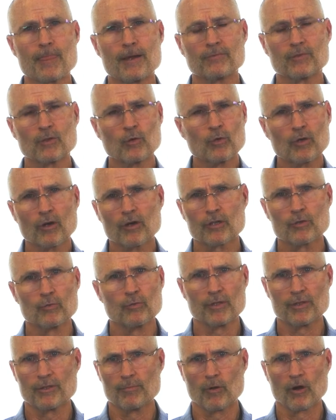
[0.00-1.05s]
don't argue
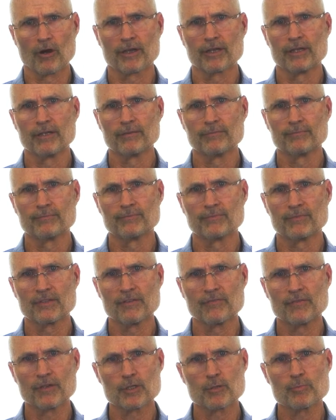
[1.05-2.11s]
with the market.
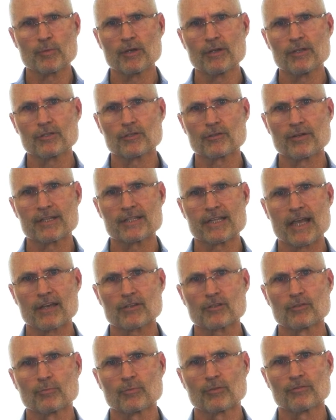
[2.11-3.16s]
If experienced
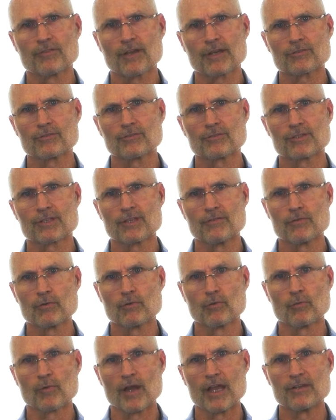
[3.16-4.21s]
transactional professionals give you
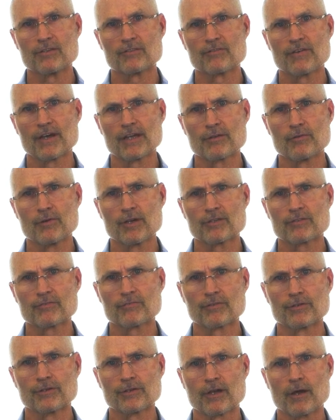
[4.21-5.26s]
a range evaluation
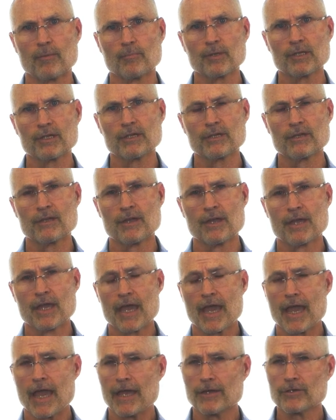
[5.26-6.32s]
for your company,
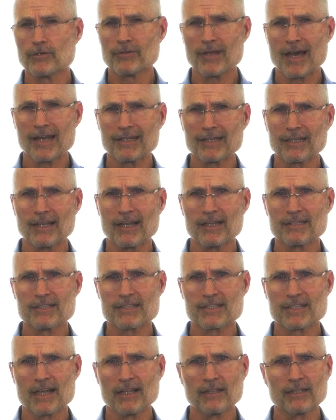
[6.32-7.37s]
and you're not inclined to
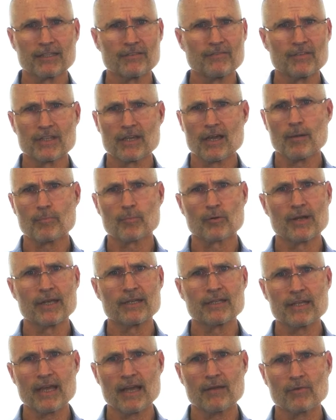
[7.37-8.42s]
sell at even the upper end
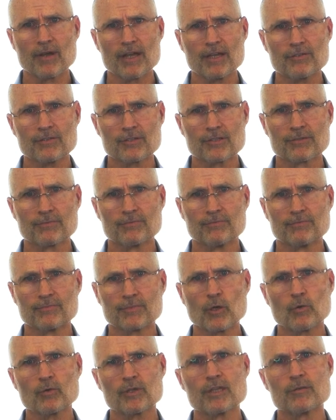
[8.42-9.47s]
of that range,
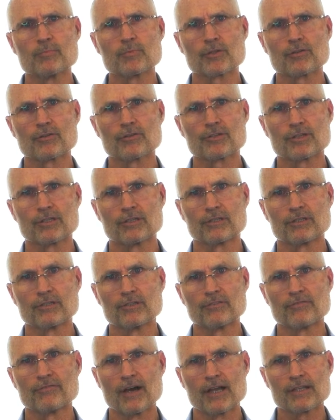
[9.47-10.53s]
don't keep searching till
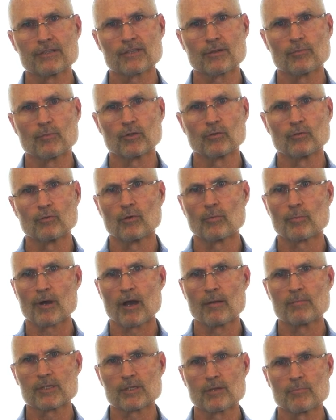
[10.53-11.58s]
you find someone who will
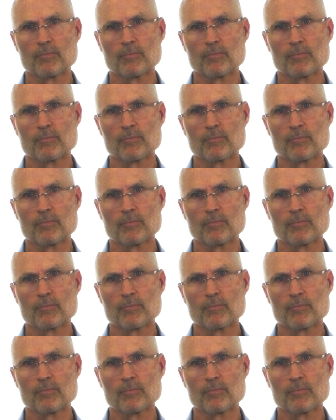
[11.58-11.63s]
promise a